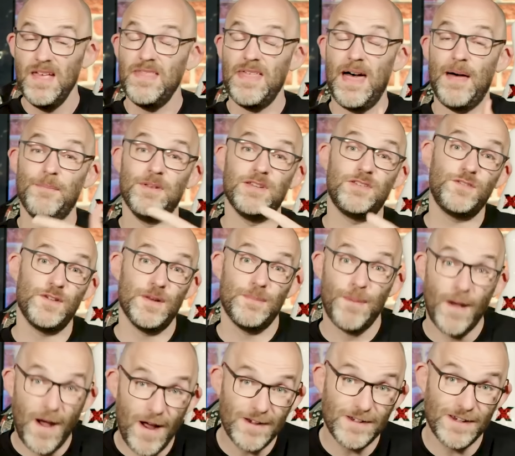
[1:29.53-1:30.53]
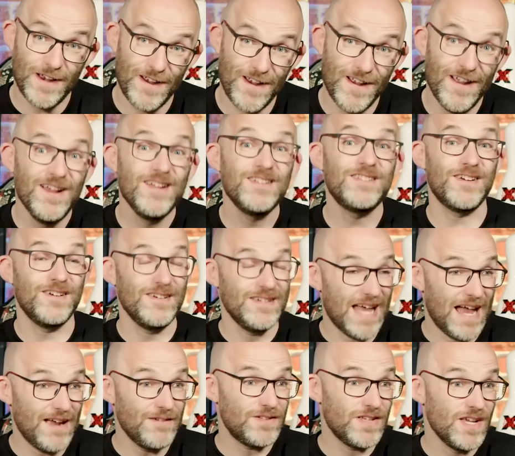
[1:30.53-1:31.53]
That mystery partner turned
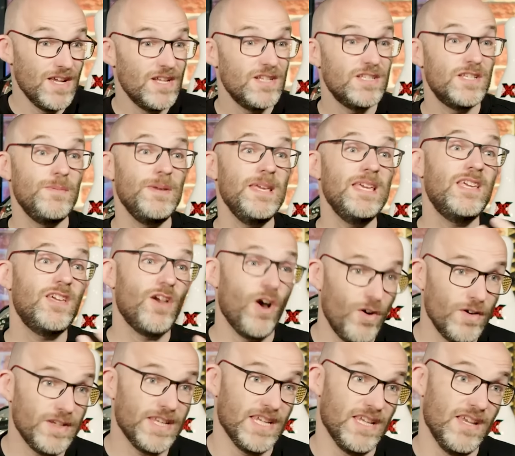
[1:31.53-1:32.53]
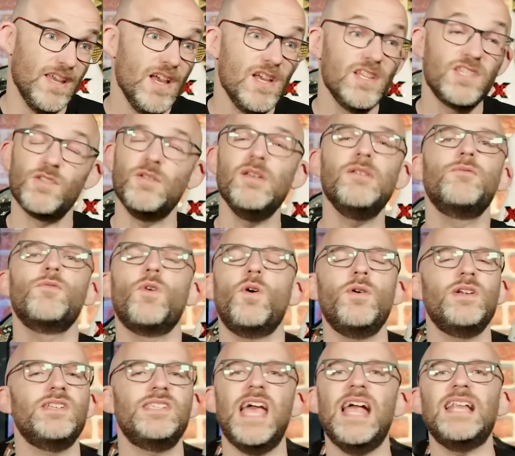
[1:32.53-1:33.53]
out to be Cody. So even
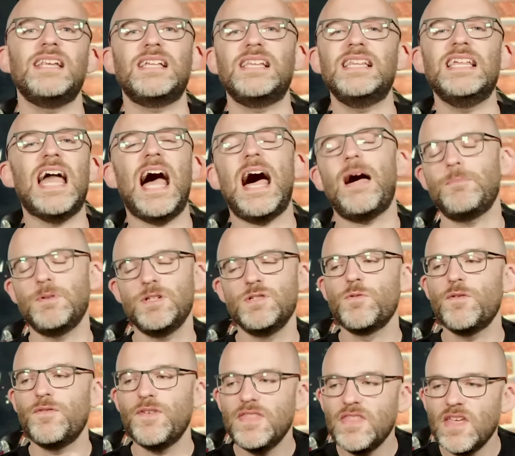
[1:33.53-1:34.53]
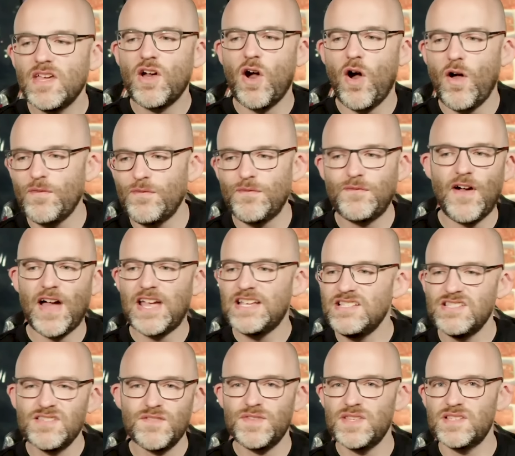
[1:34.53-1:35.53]
though it technically happened within the
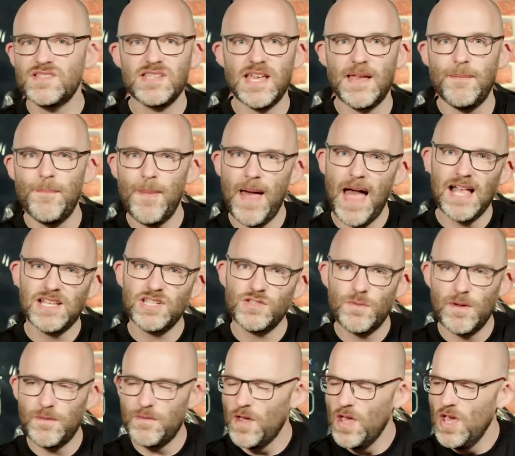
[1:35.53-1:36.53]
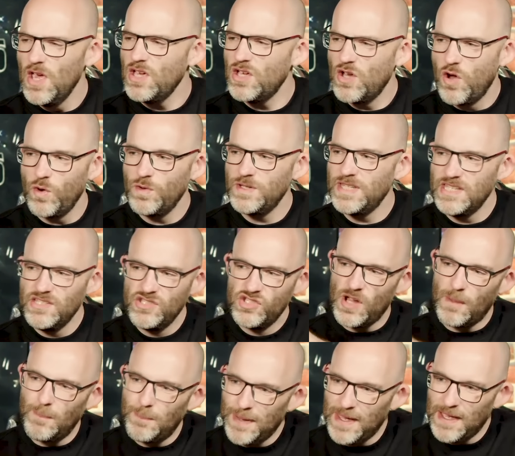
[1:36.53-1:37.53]
confines of the same match, with Cody
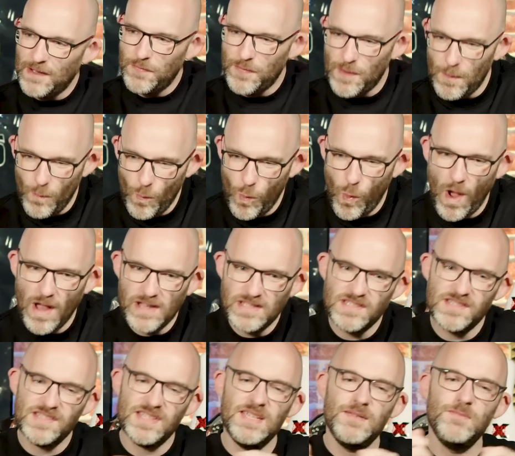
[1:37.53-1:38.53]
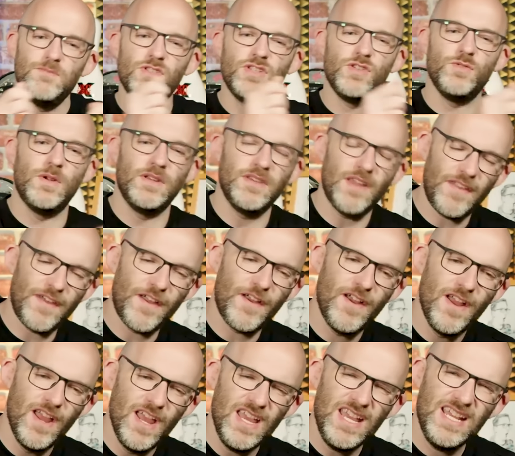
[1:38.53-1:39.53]
jumping from one team to
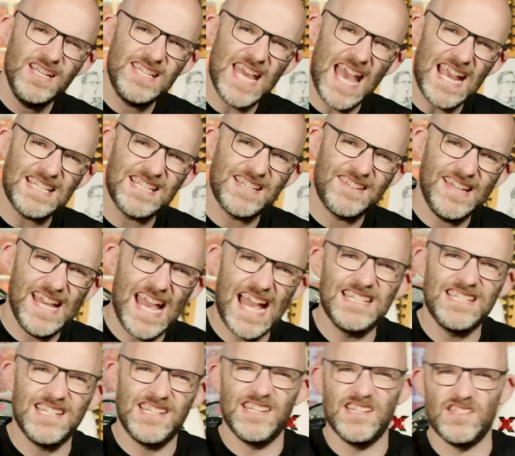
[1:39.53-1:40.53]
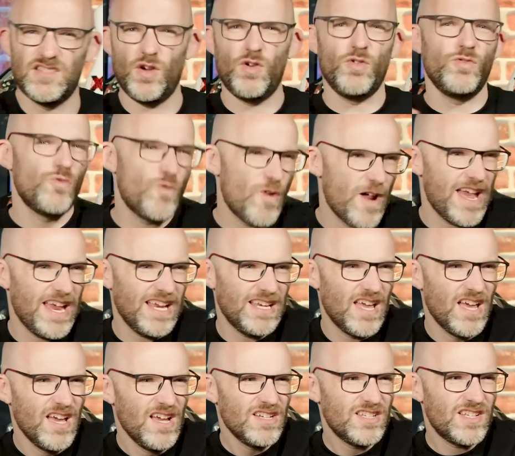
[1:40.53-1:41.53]
another, he technically ended his own
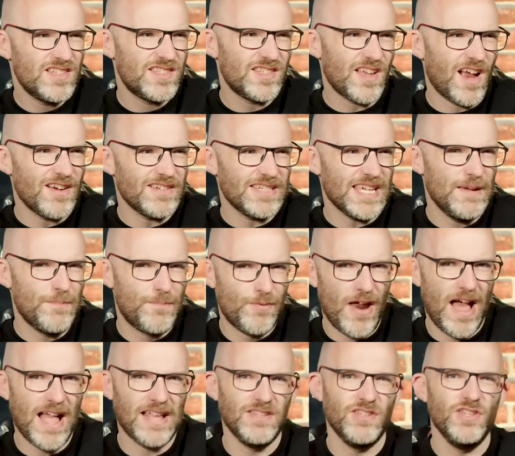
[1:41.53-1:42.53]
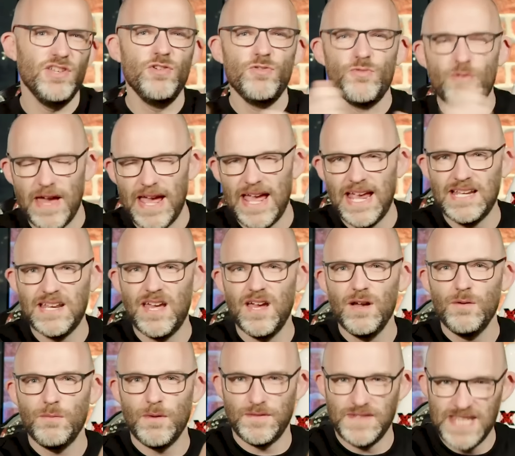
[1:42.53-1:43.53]
reign to start a brand new reign,
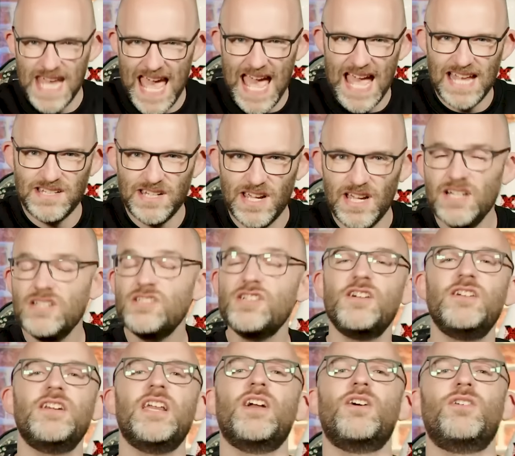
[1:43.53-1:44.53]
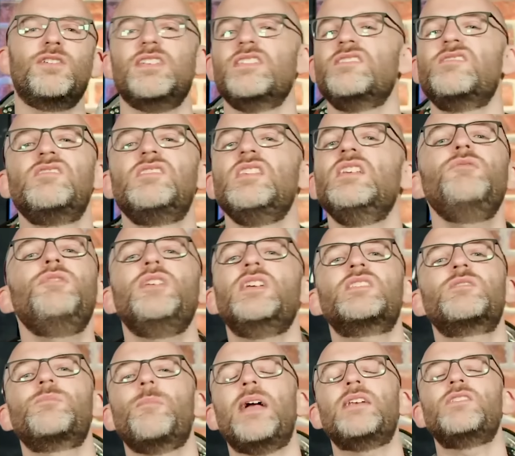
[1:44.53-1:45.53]
with Ted turning on his
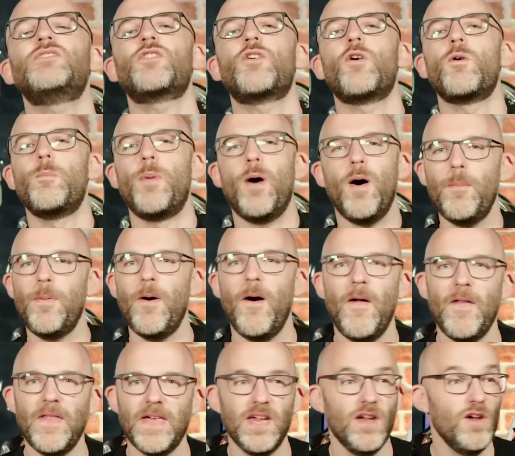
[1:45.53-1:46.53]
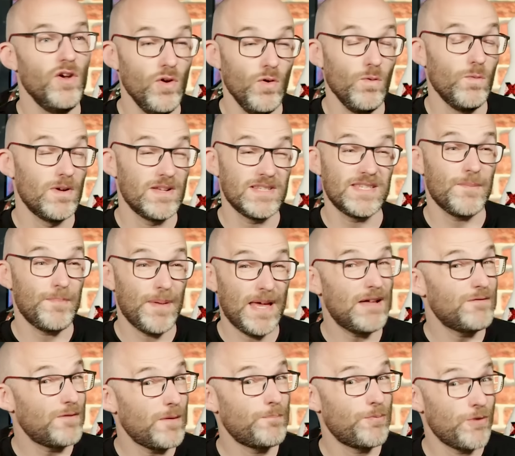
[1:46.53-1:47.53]
devious mentor Bob Holly, who was a bit
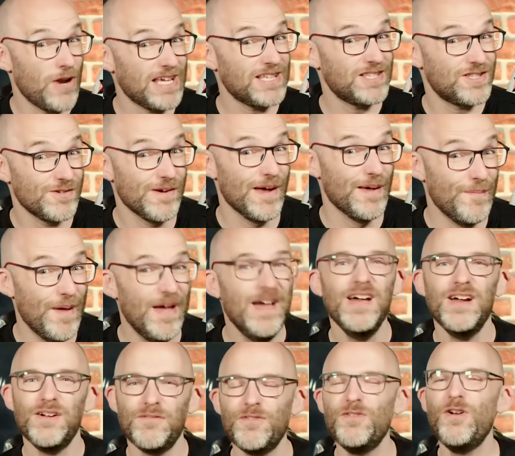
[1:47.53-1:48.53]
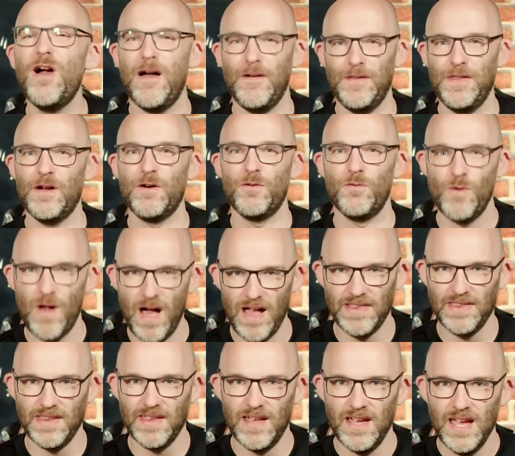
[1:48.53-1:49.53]
of a prick to him throughout their
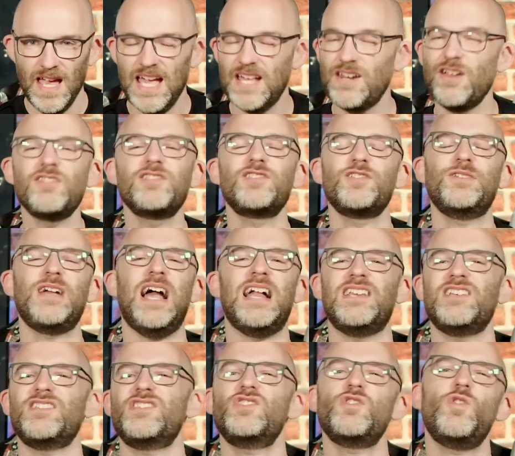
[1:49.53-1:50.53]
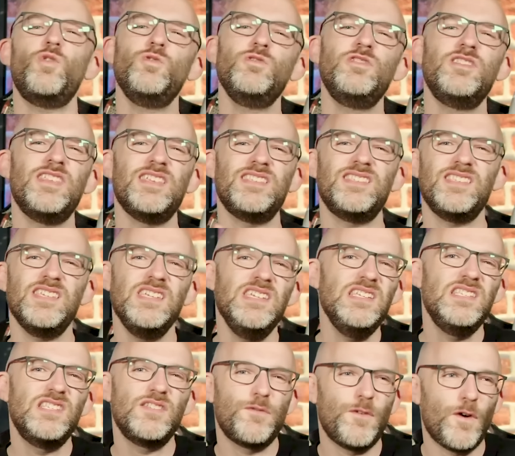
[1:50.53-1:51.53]
run. It also kind of sowed the
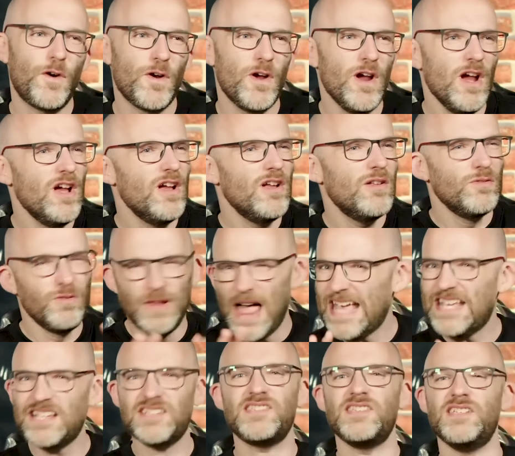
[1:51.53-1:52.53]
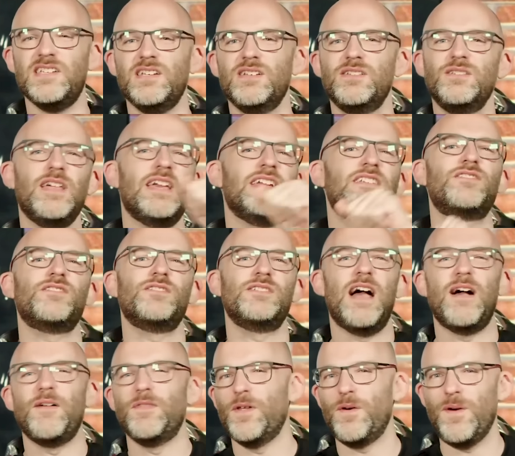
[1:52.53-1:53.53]
seeds for Legacy later
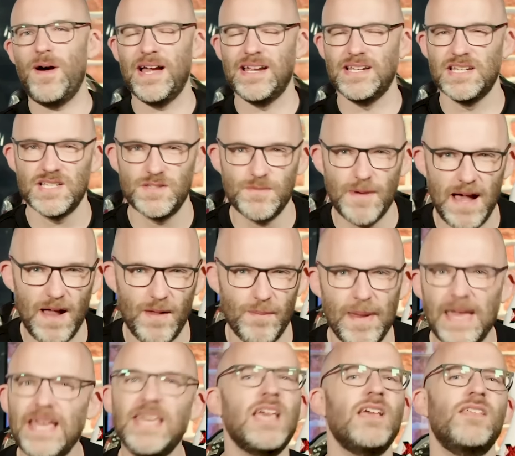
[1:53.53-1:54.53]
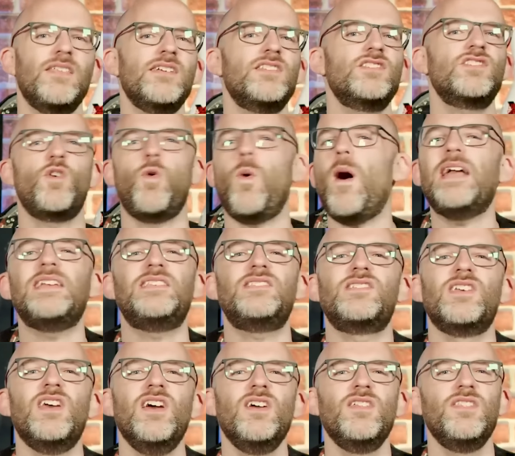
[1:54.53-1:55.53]
down the line as well, making this
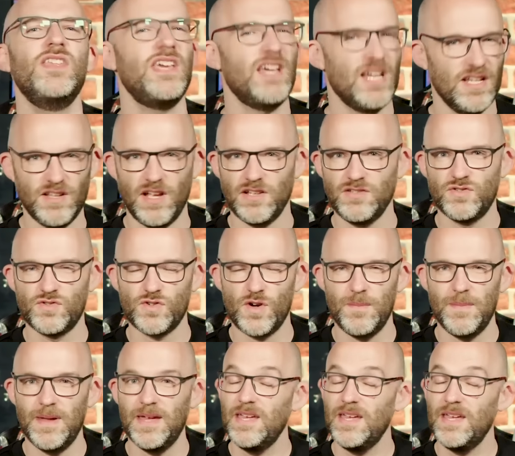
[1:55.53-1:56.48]
quite the conundrum